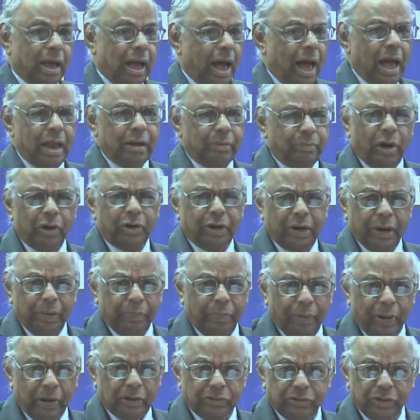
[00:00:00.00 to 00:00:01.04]
And
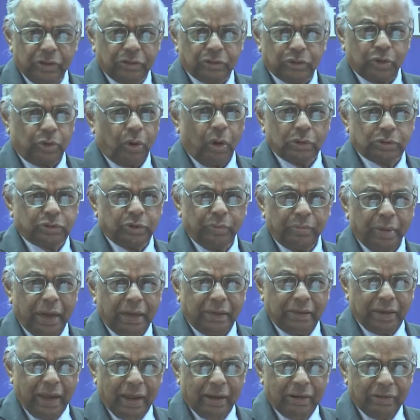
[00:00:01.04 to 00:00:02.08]
monetary policy should also
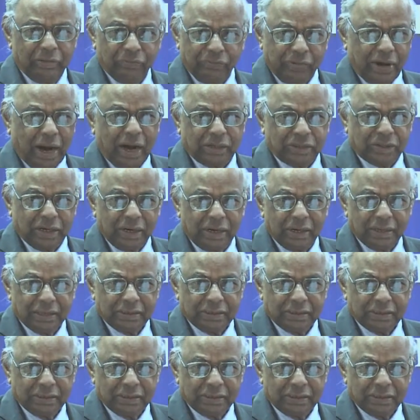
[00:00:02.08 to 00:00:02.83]
maintain financial